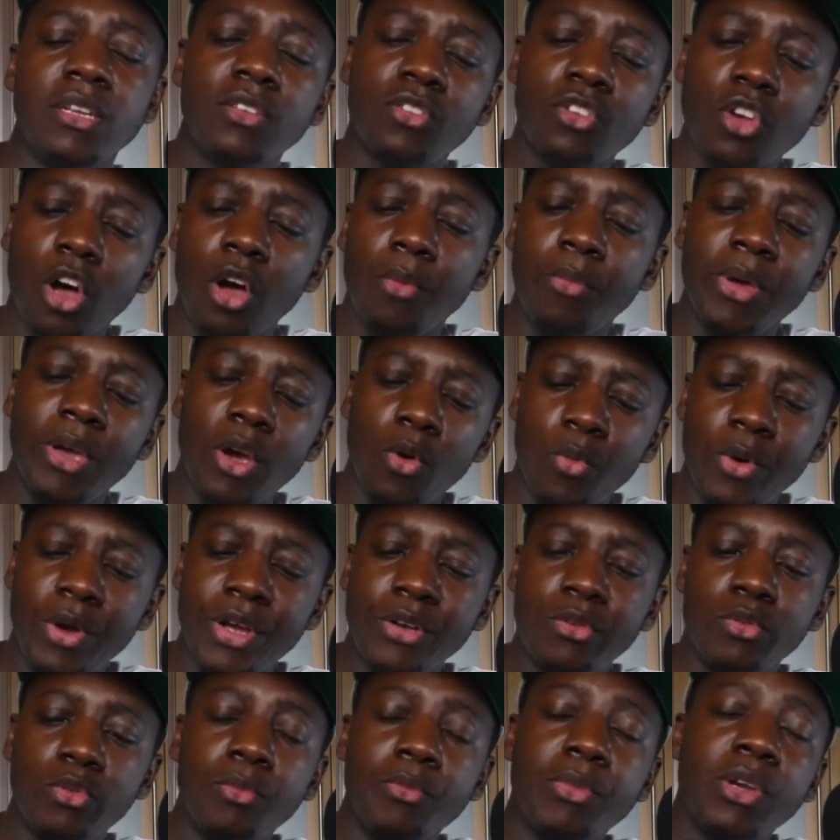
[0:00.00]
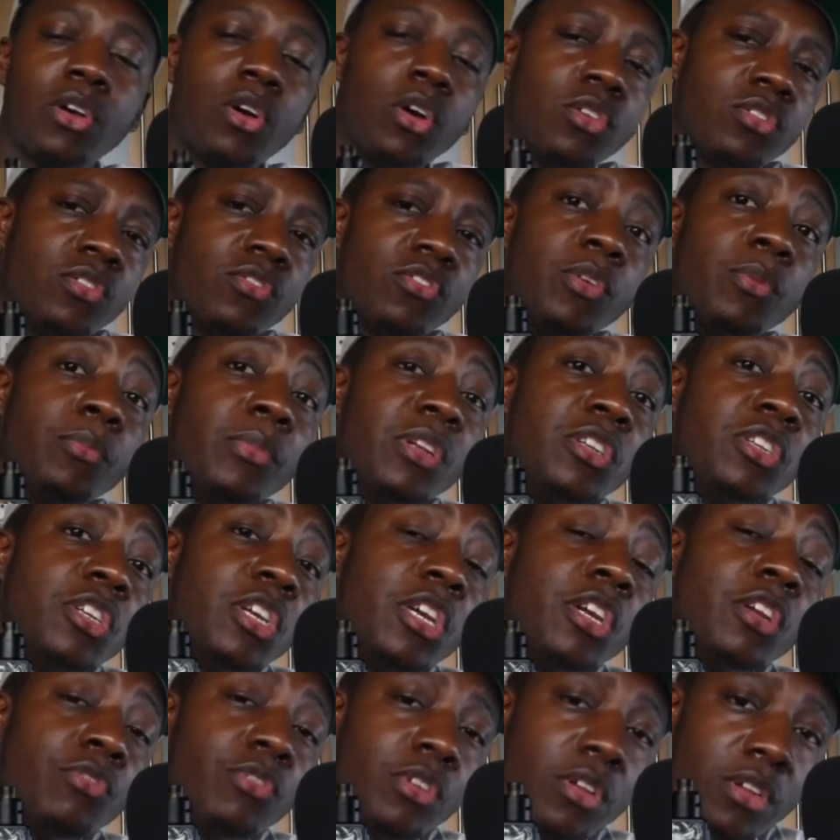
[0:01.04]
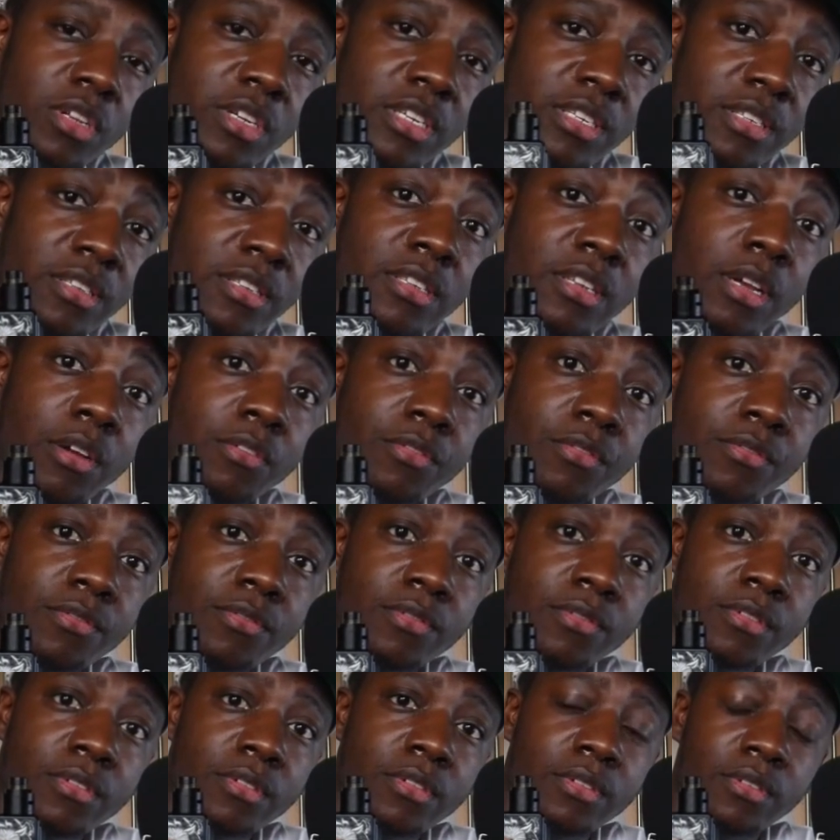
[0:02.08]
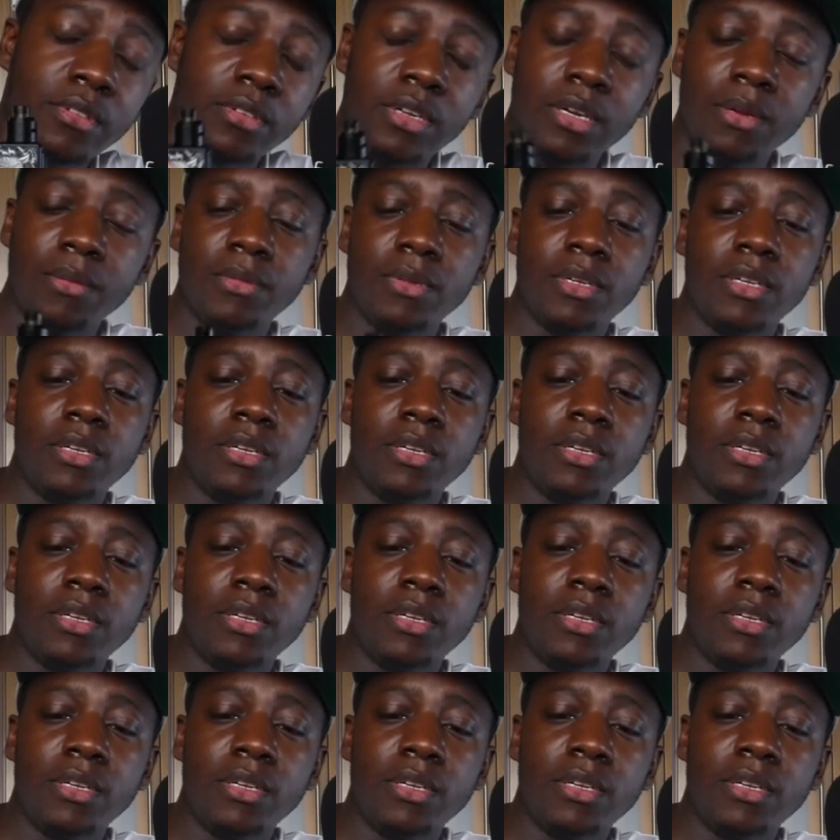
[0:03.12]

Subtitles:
It's got a bit of weight to it because of the material itself, yeah?